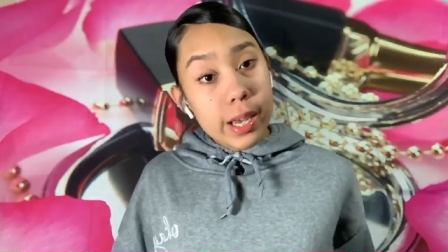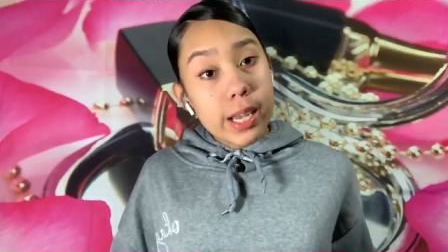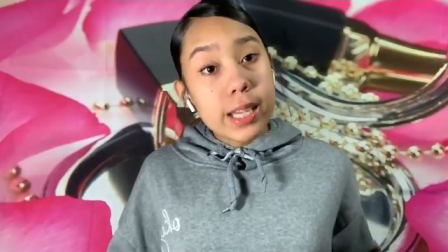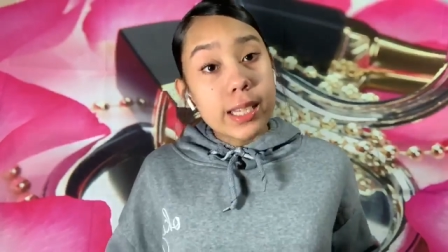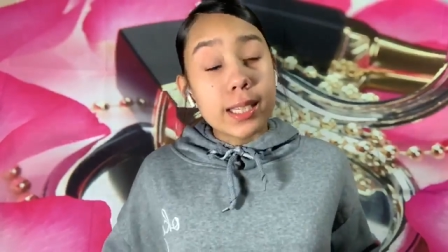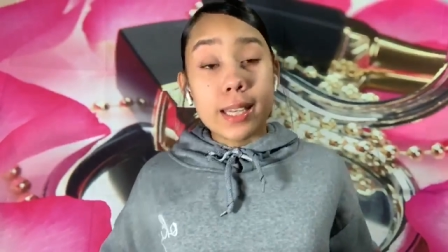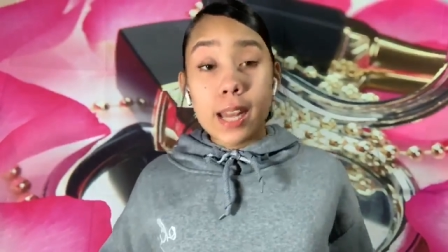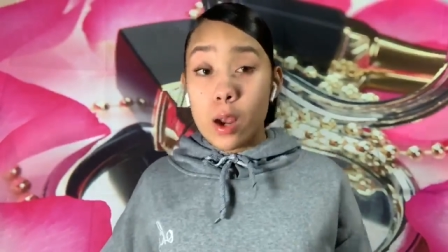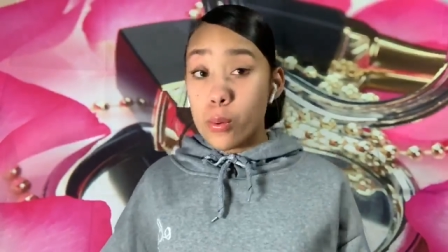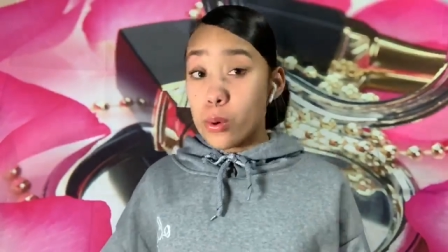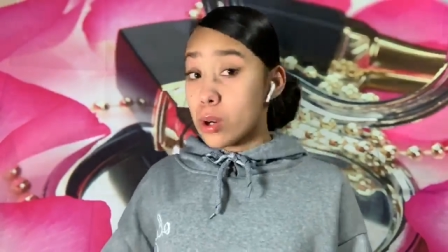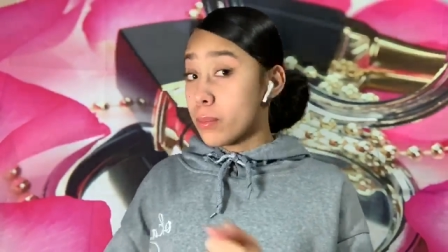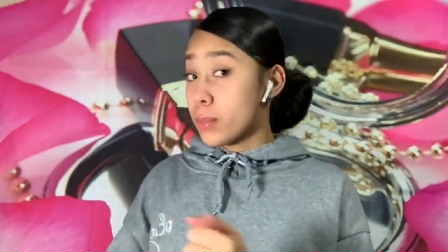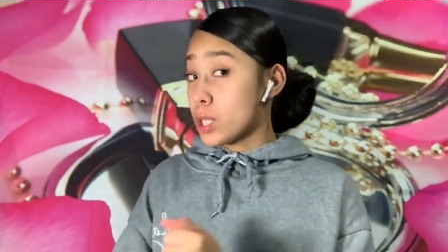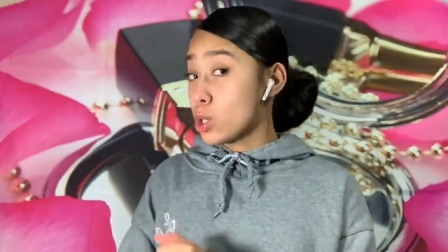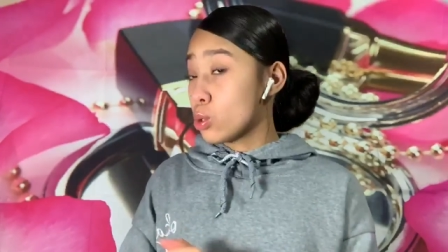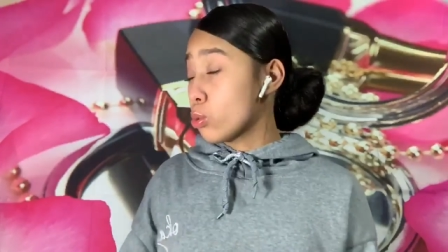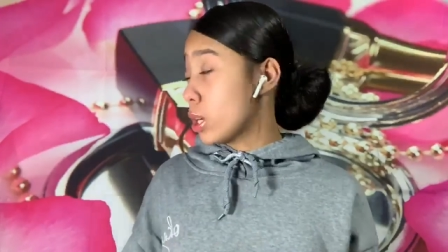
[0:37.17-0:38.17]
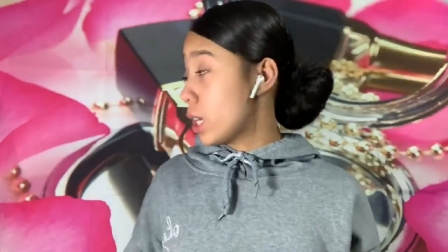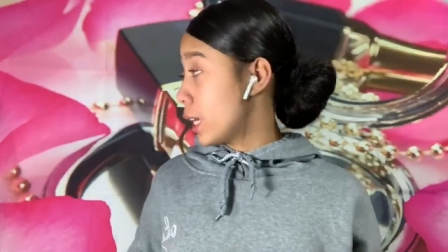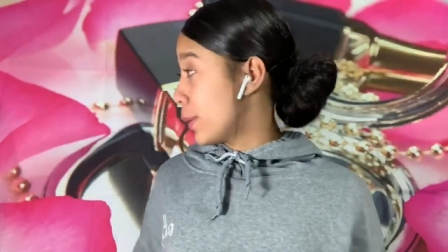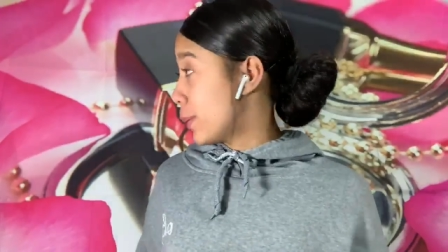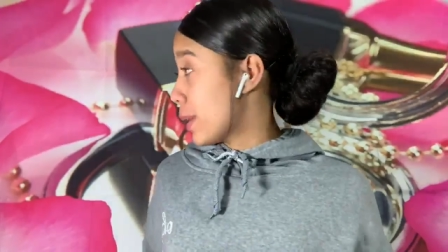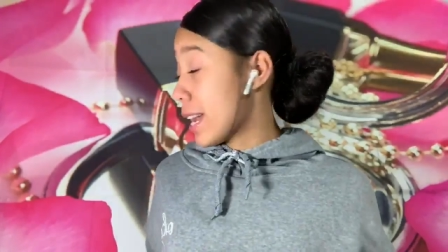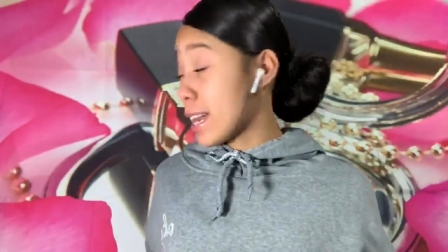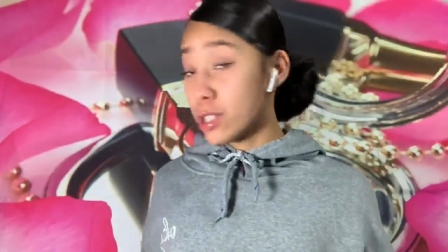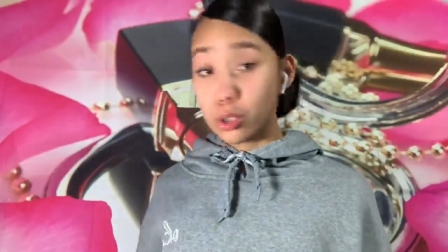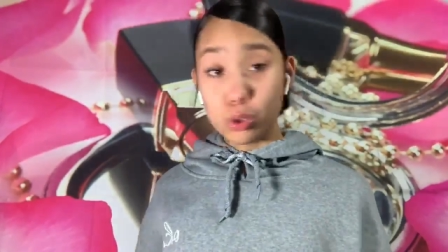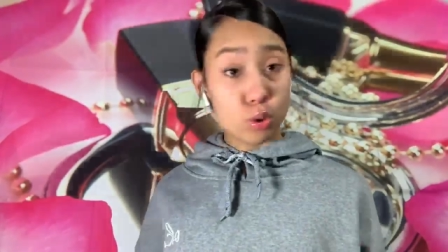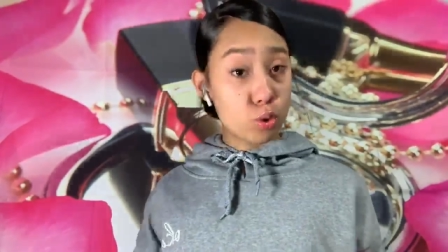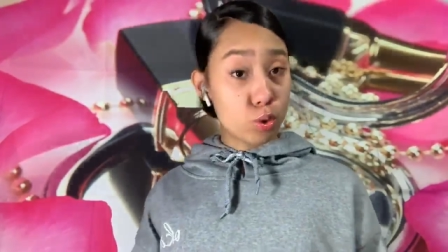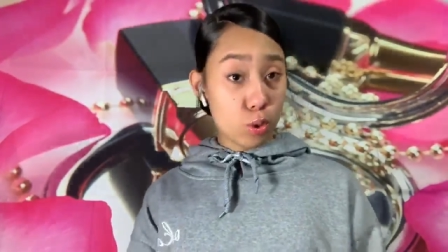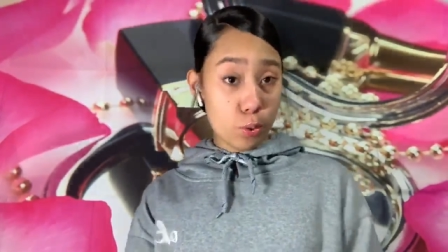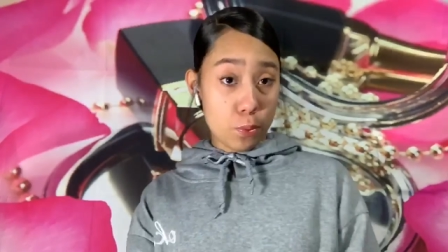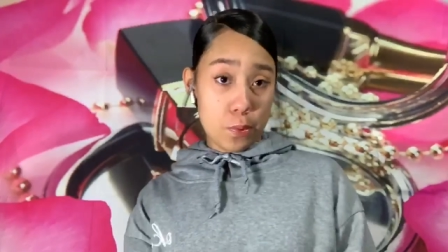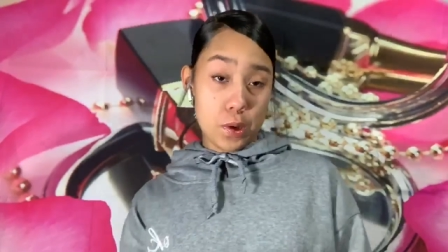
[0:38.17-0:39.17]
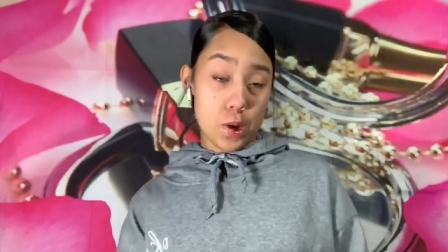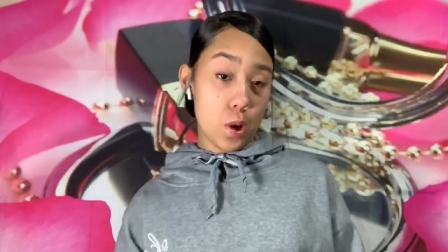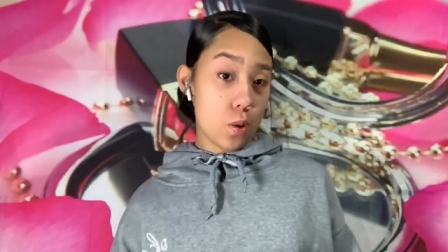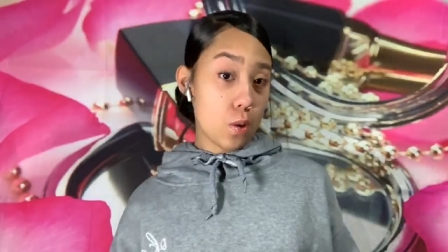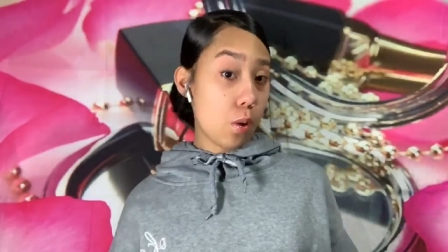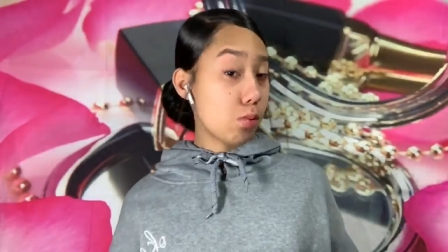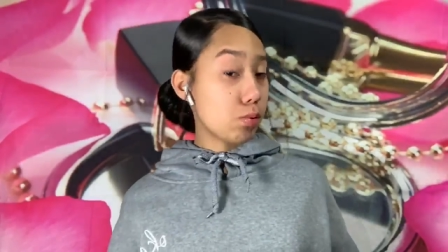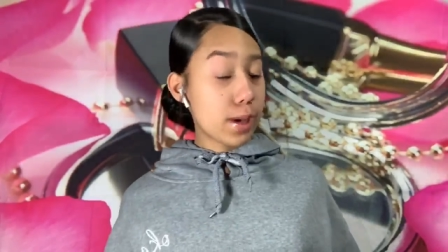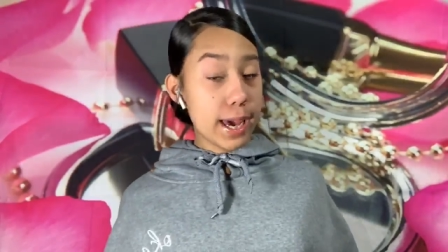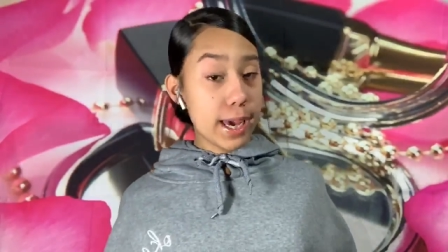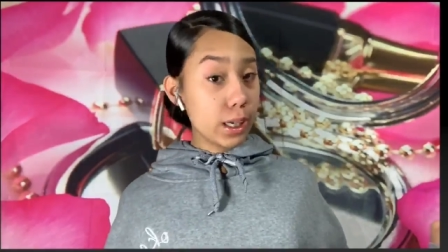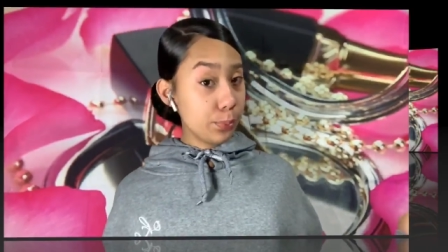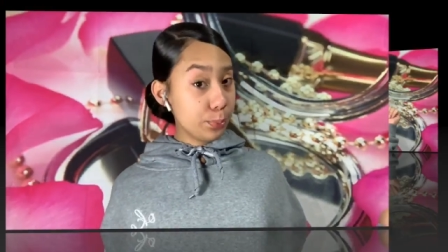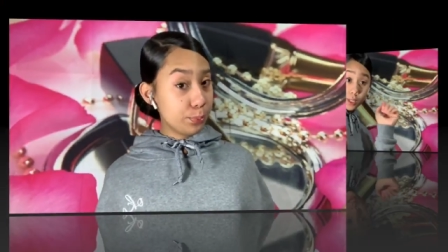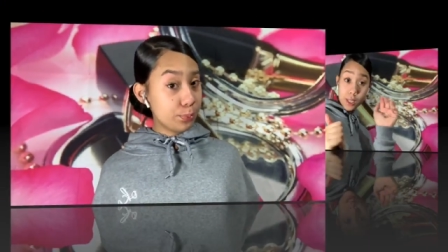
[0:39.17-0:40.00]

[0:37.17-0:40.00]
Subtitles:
we're gonna be doing a little hair tutorial. Okay,